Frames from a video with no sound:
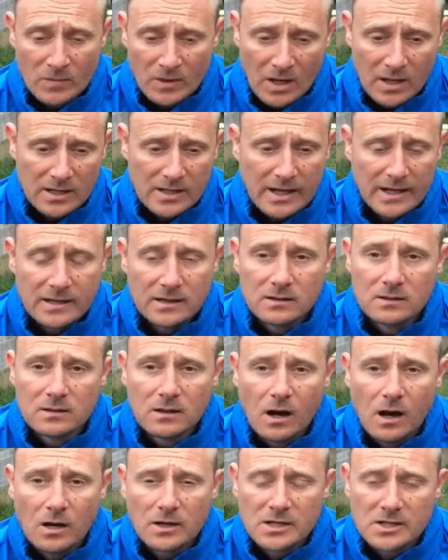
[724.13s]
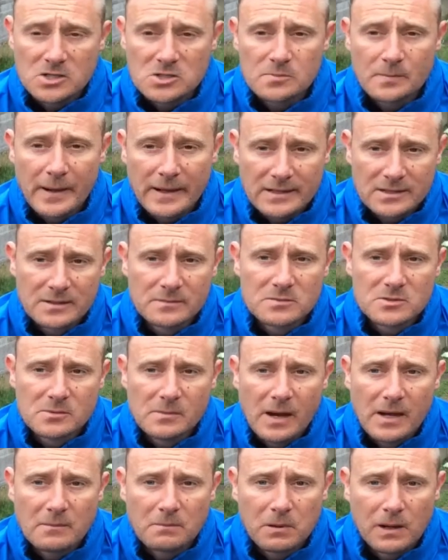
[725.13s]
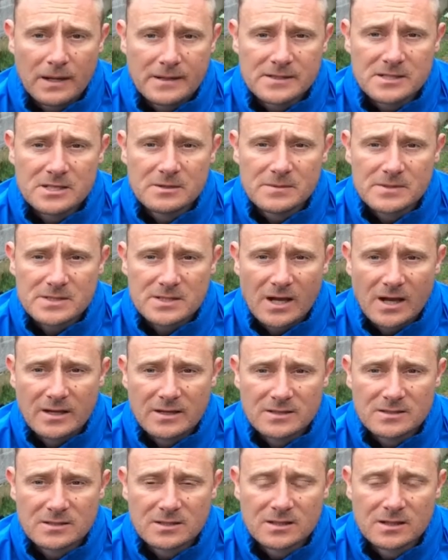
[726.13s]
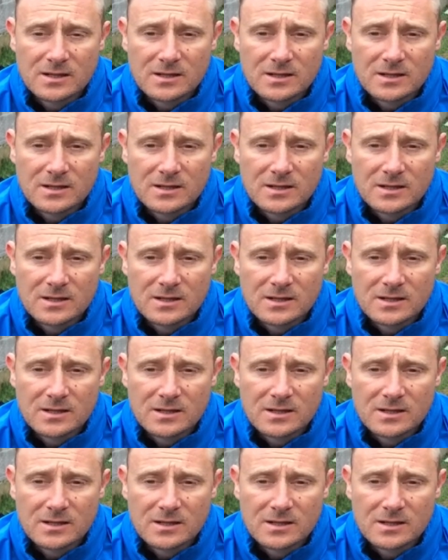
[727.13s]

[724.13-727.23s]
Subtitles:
Again, I'd expect them to make plenty of mistakes.